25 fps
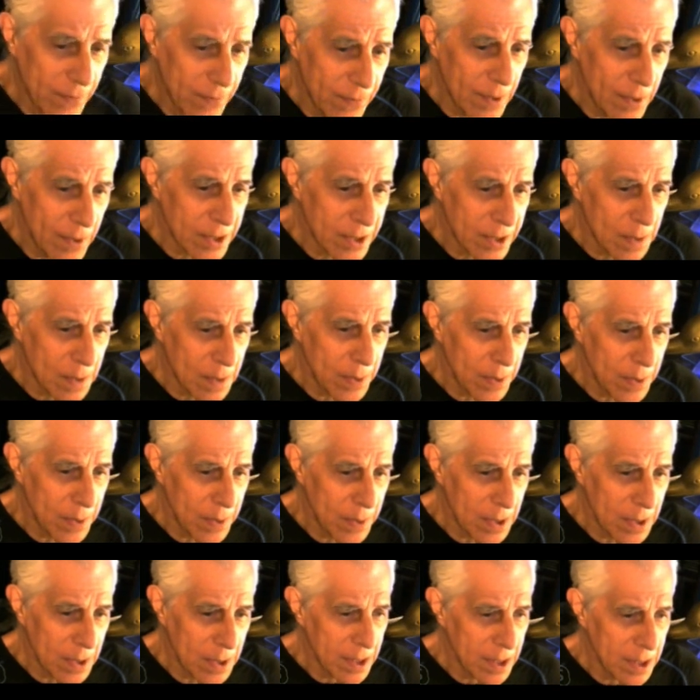was the
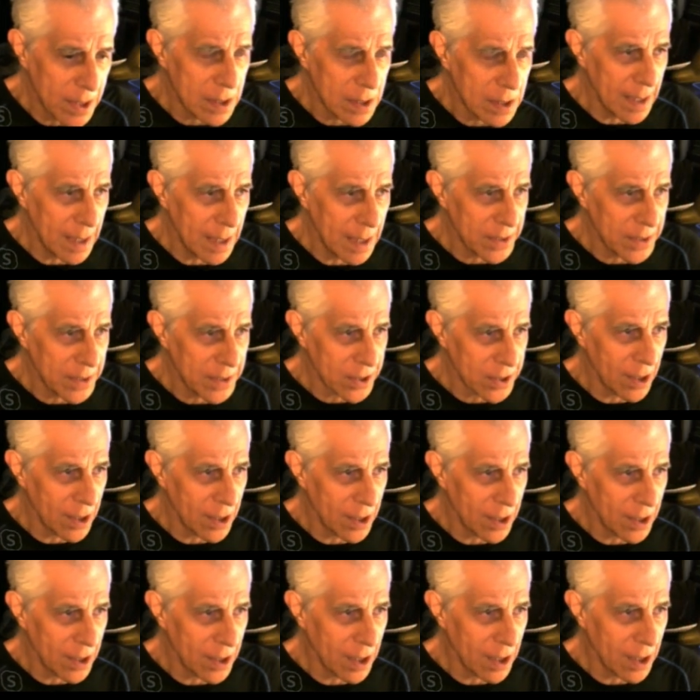political
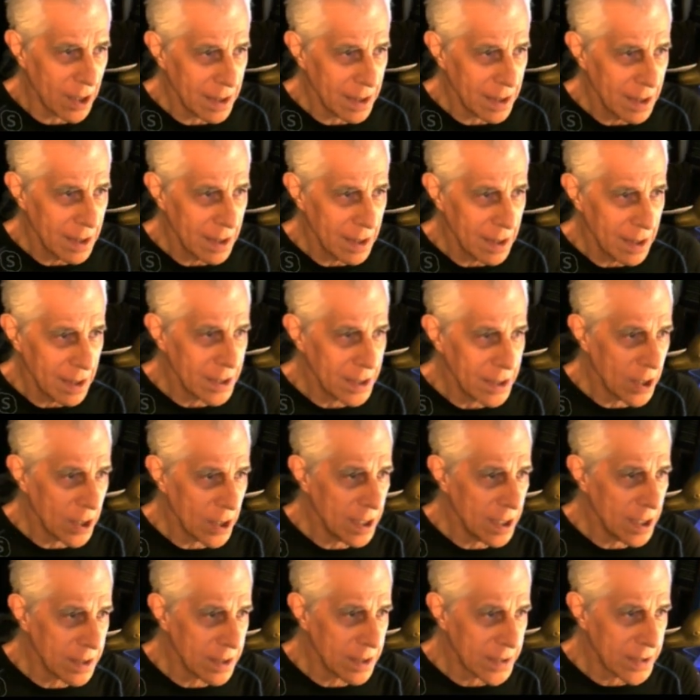commissar in
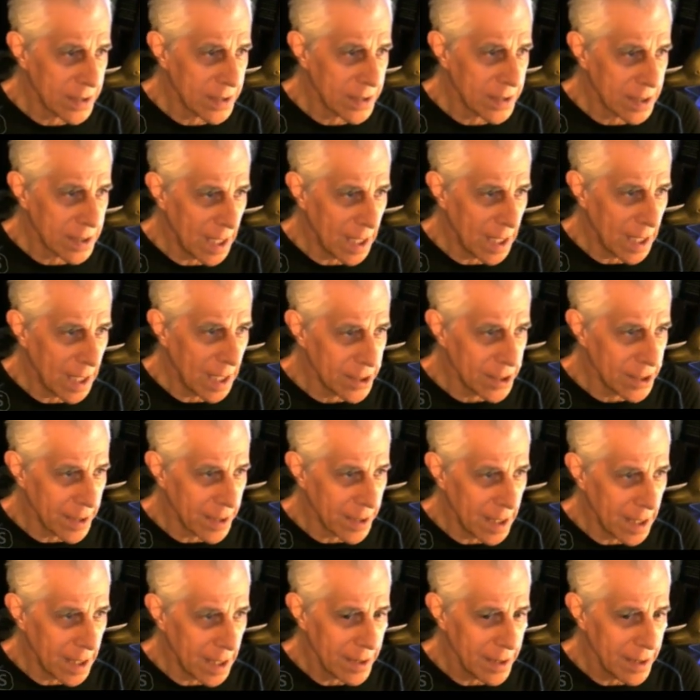charge of
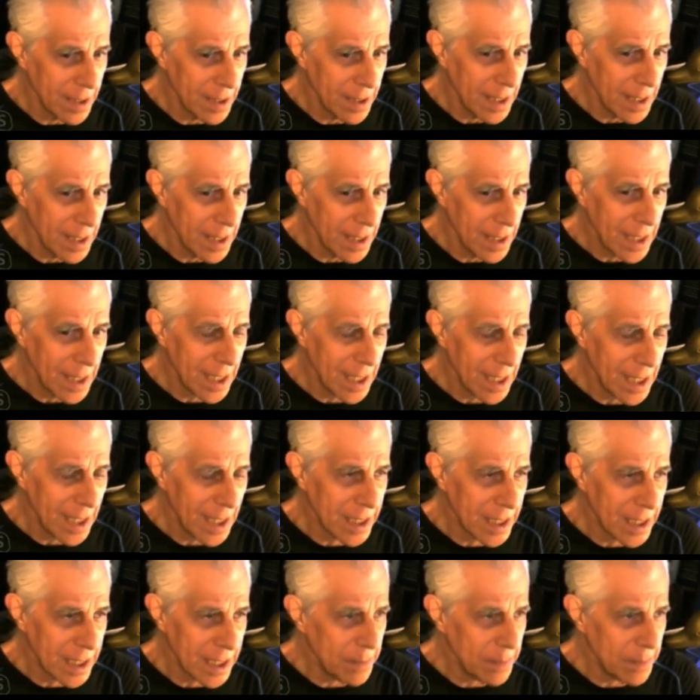Stalingrad, and
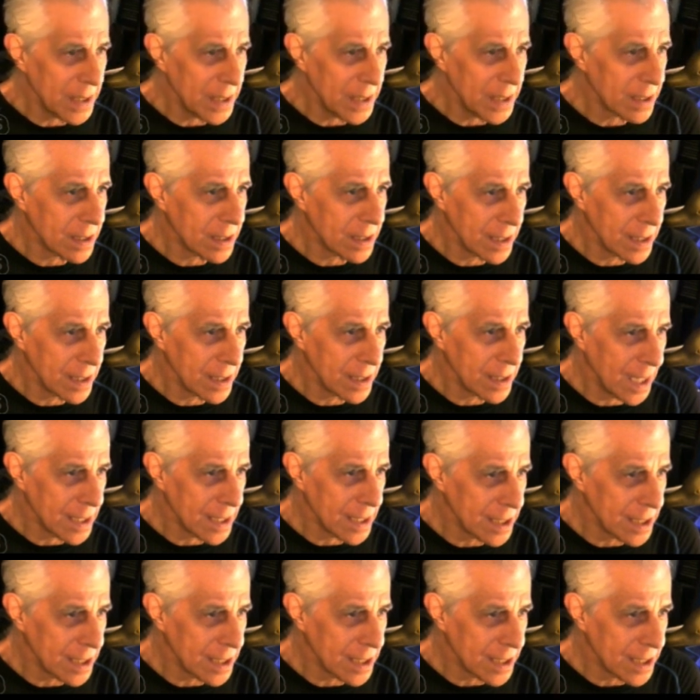he beat the
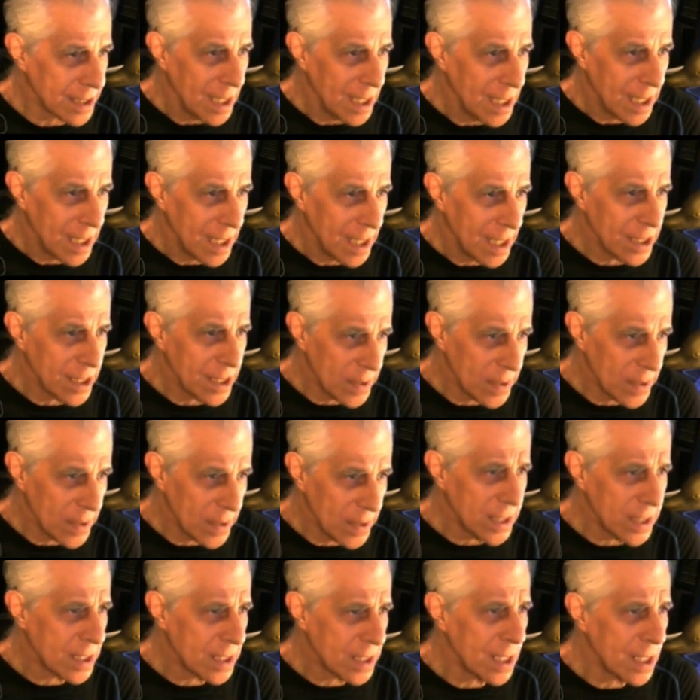Nazis. And it's really
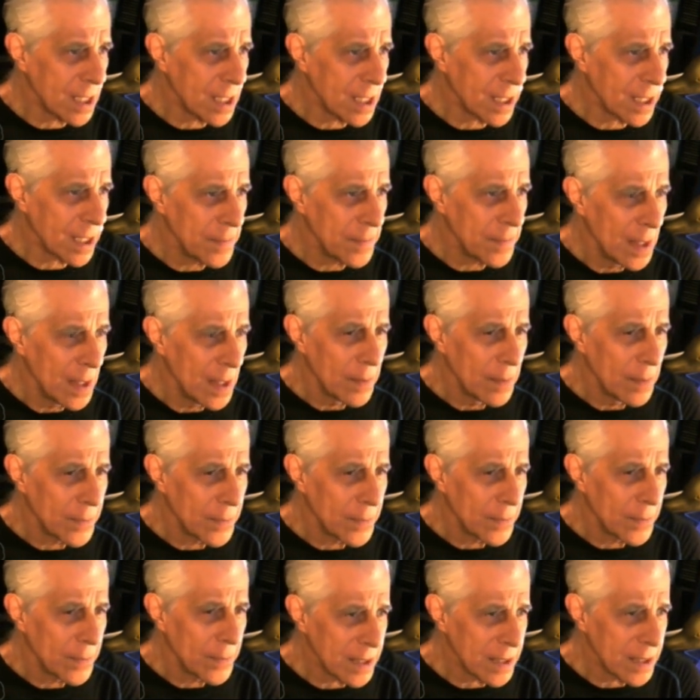telling
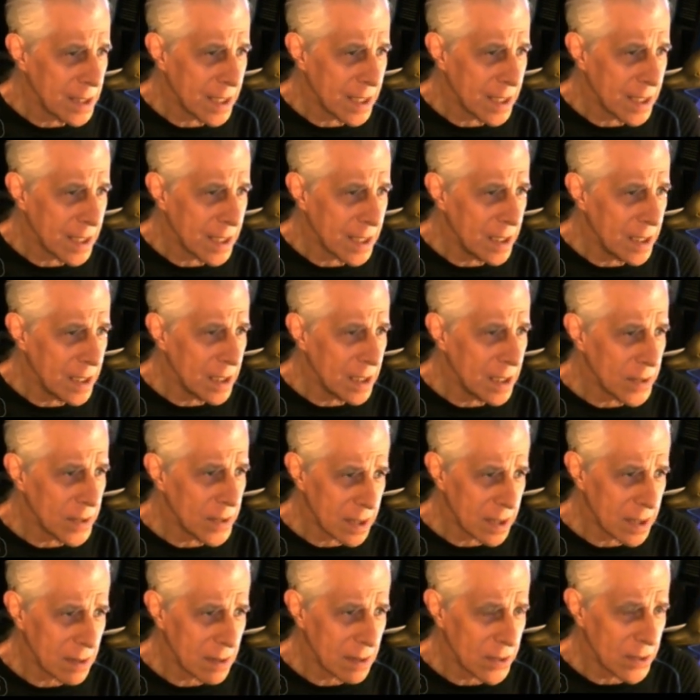President Kennedy
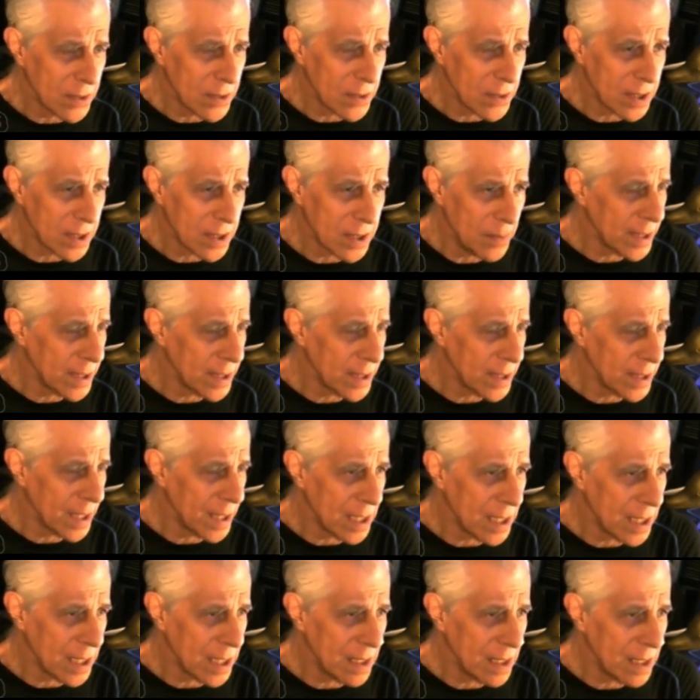was somewhat
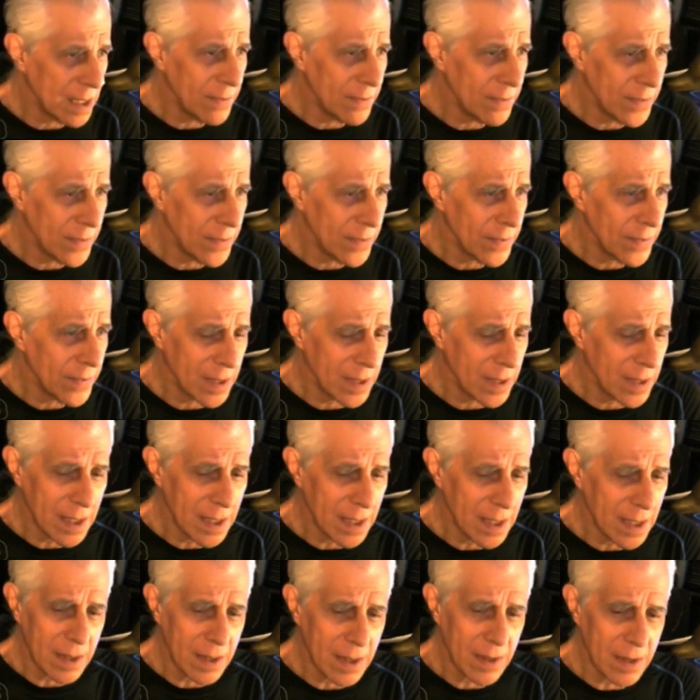naive.
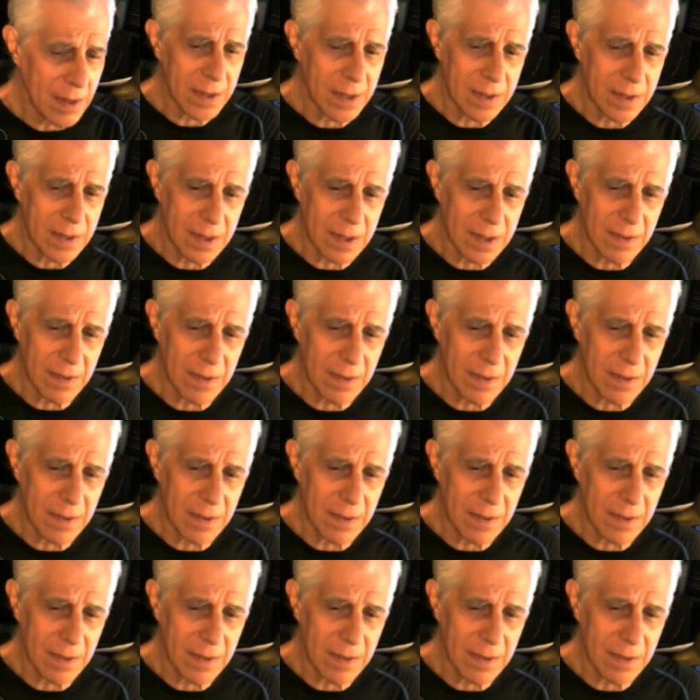He was